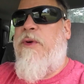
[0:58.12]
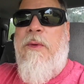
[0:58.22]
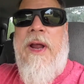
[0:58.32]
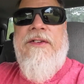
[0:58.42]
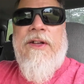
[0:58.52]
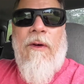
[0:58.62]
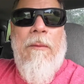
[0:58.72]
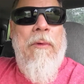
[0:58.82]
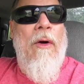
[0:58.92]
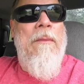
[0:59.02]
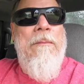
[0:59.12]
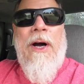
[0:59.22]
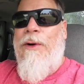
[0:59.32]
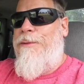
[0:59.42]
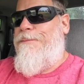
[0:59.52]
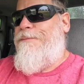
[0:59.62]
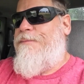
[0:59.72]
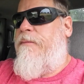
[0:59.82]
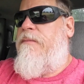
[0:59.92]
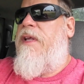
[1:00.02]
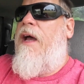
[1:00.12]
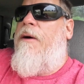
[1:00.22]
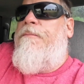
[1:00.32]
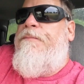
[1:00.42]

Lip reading: 3 weeks ago I broke my boat. Now,